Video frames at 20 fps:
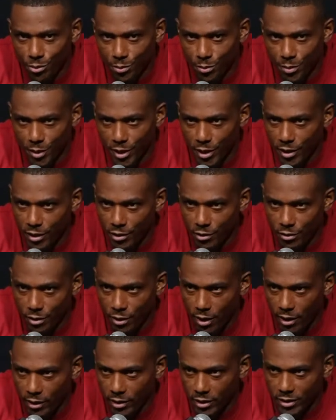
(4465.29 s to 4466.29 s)
But, you know,
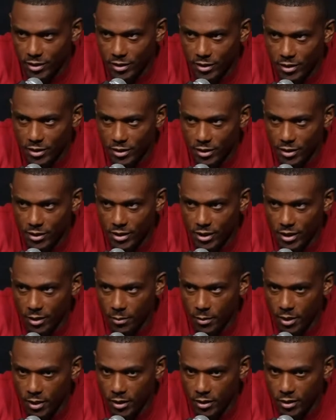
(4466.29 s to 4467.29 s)
I listen to the
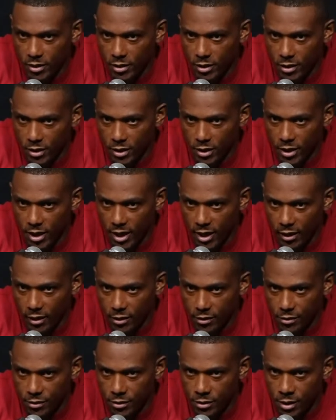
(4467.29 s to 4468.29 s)
team. I listen to the
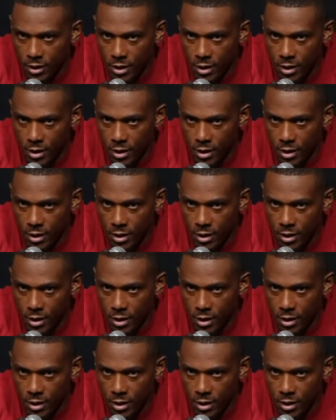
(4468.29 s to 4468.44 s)
doctors.